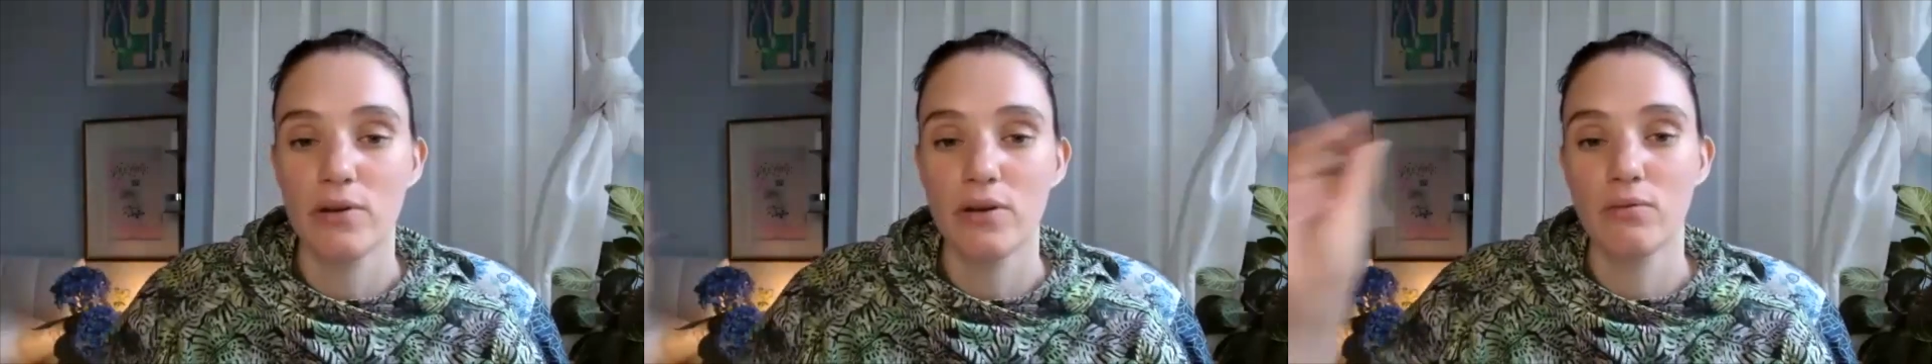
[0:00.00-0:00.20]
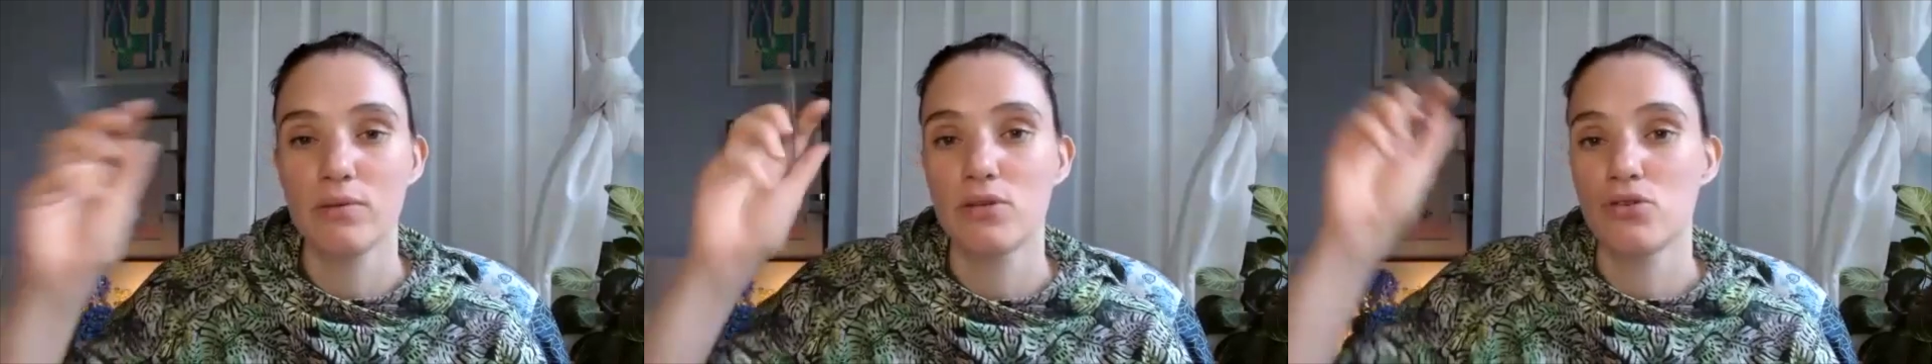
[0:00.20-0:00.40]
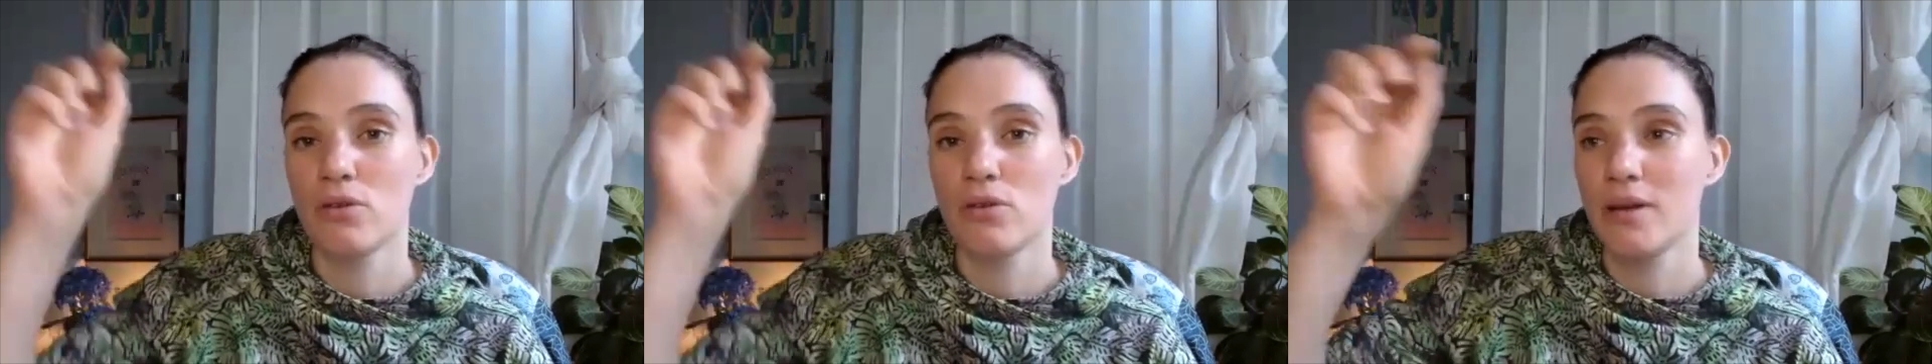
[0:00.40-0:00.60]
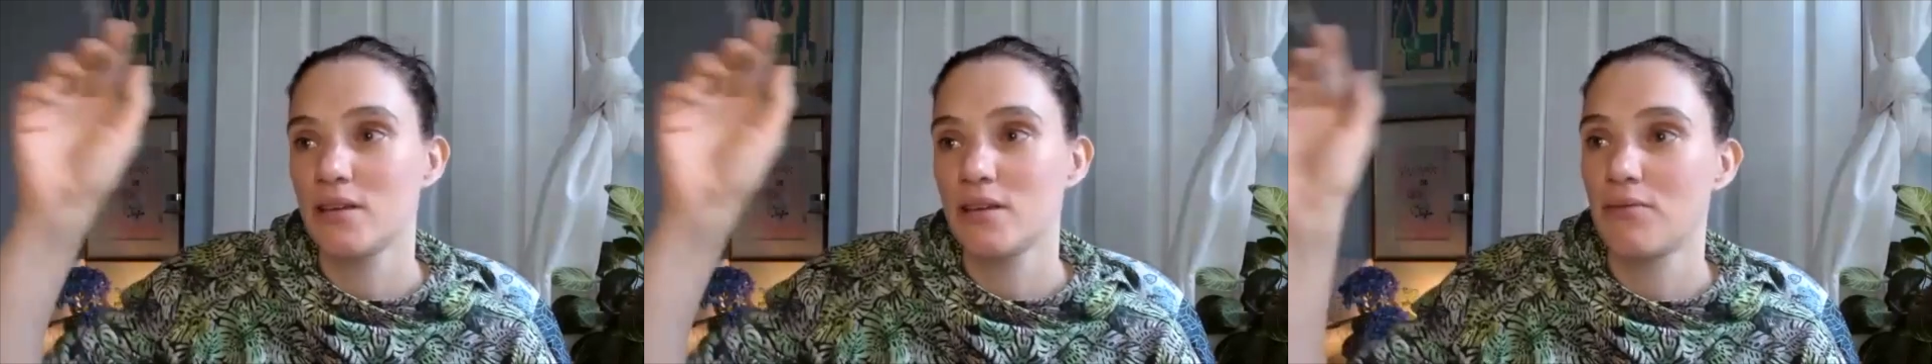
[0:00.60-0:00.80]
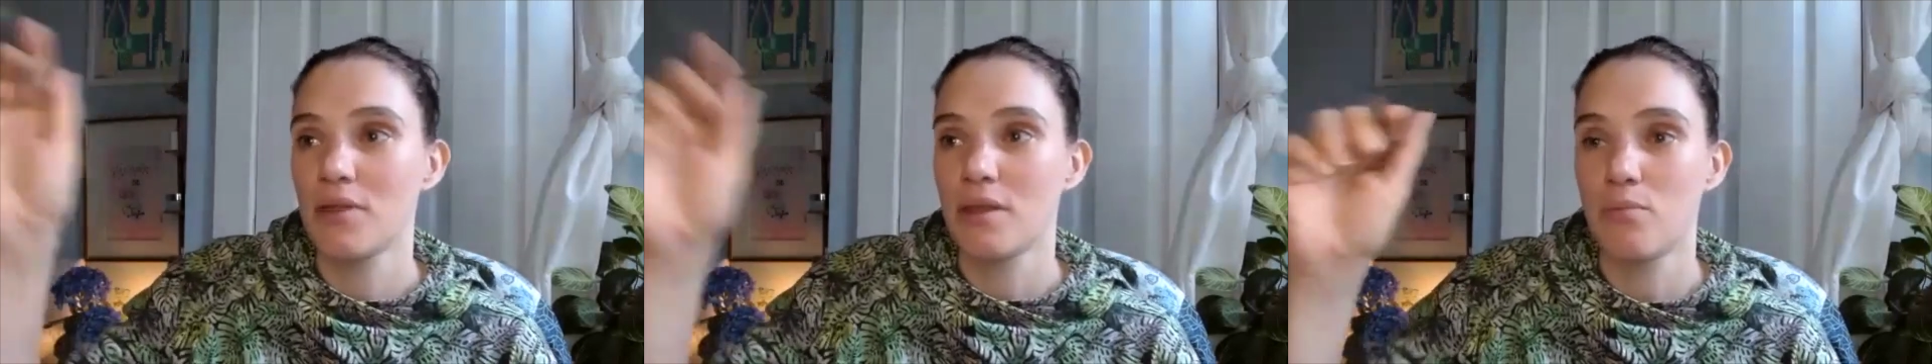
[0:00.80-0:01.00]
always draw
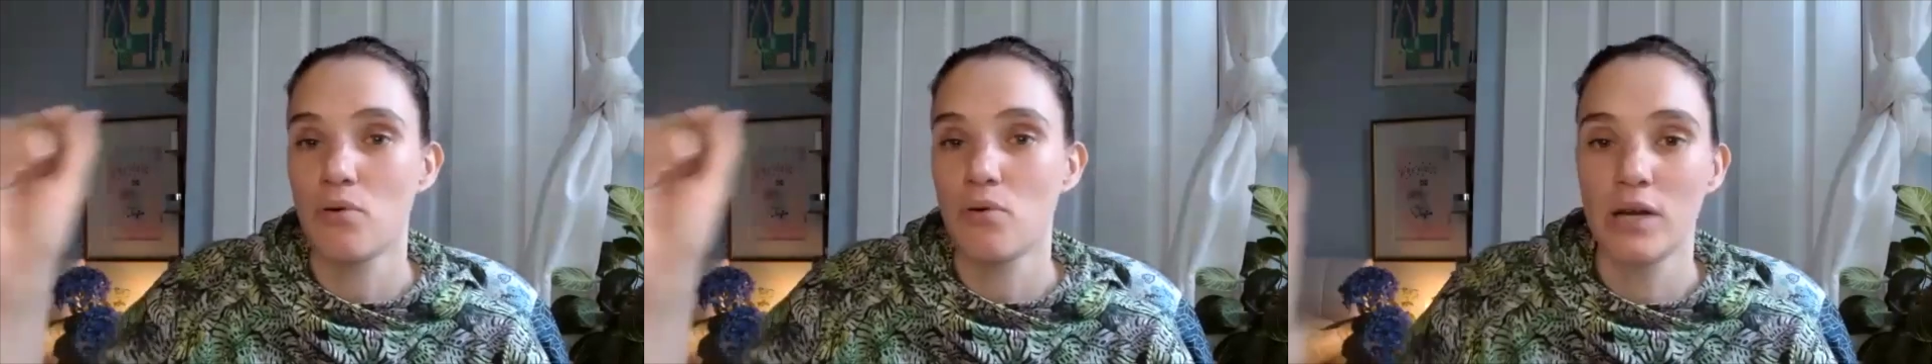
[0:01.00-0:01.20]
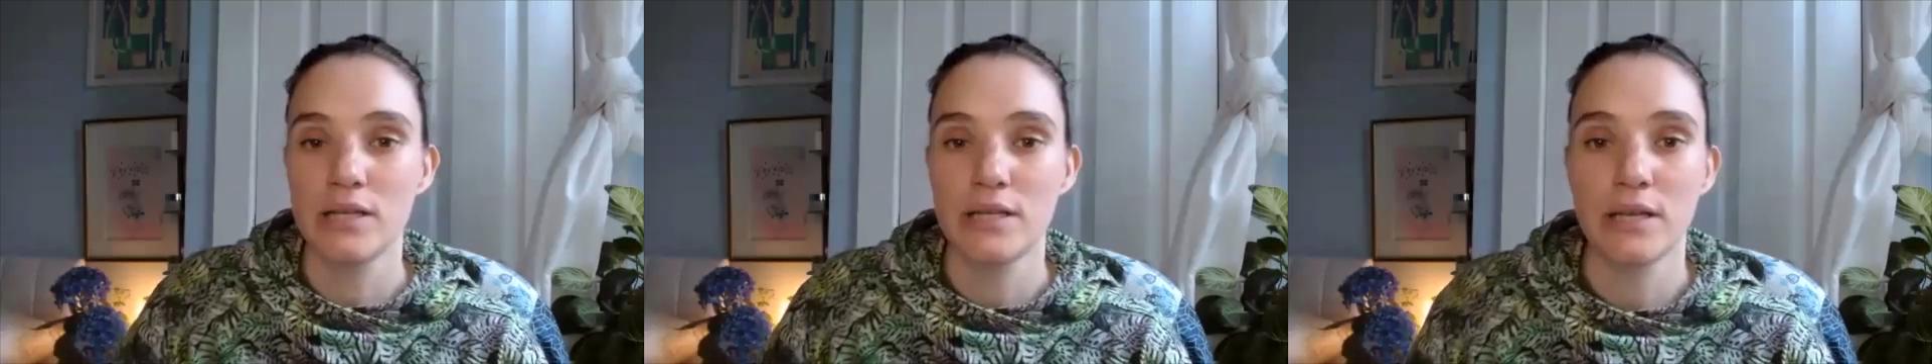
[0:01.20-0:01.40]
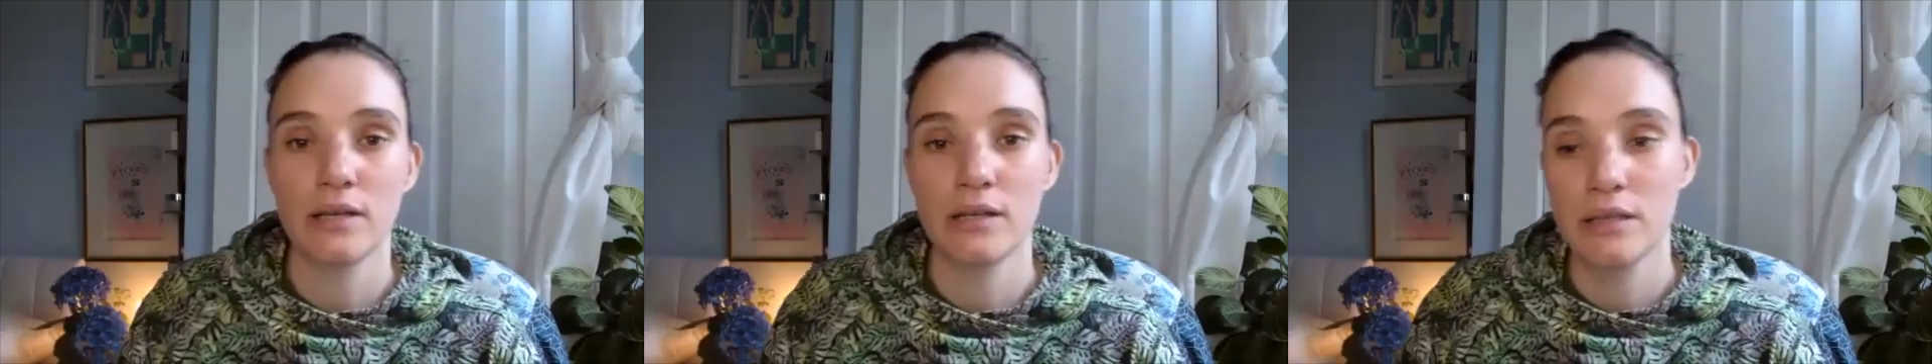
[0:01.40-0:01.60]
myself with a ponytail.